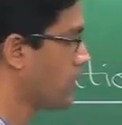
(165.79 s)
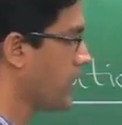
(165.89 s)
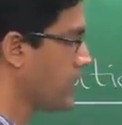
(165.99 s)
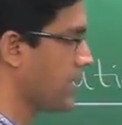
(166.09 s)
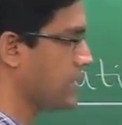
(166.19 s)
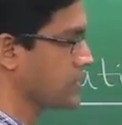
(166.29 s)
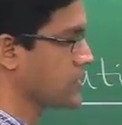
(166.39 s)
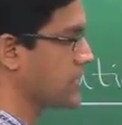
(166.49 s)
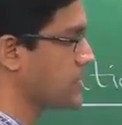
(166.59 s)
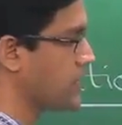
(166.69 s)
And as
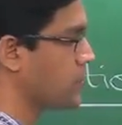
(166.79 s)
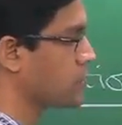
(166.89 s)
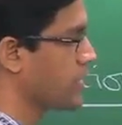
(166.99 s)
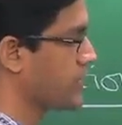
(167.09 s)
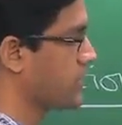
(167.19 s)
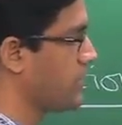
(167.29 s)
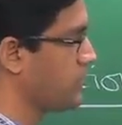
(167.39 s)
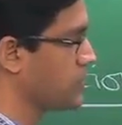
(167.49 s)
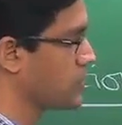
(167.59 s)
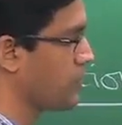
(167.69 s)
is easy to check, the
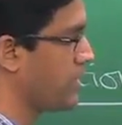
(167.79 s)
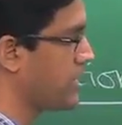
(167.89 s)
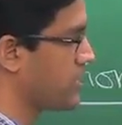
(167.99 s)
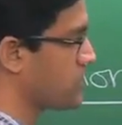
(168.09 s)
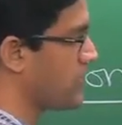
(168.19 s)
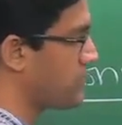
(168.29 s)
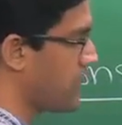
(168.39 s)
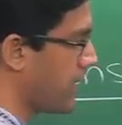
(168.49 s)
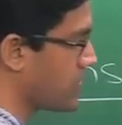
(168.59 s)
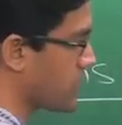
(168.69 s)
definition of matrix
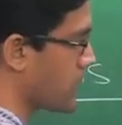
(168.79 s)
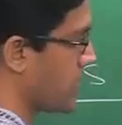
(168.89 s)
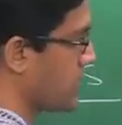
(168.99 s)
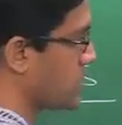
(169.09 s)
multiplication